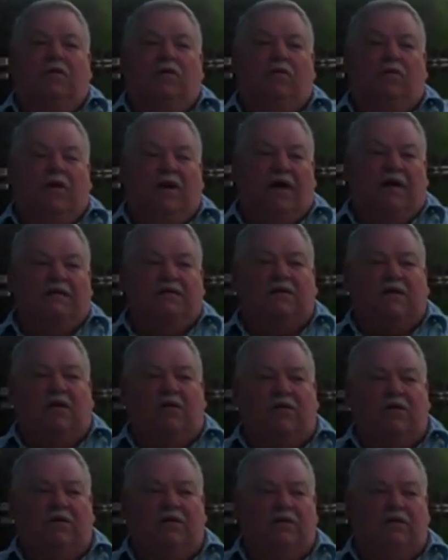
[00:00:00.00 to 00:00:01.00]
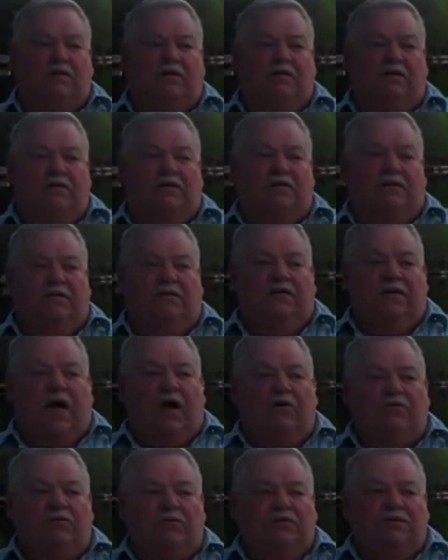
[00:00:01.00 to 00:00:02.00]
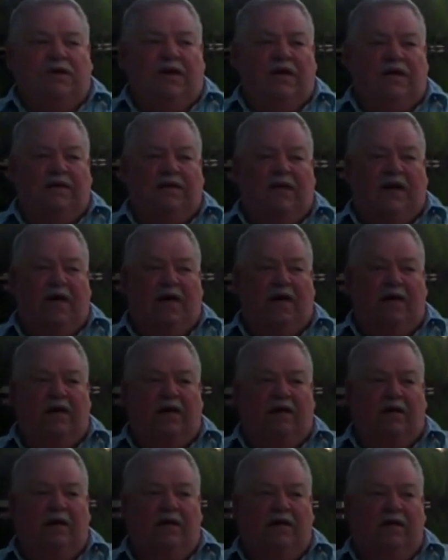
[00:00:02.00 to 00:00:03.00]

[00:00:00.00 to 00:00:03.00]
Well, I started out and gay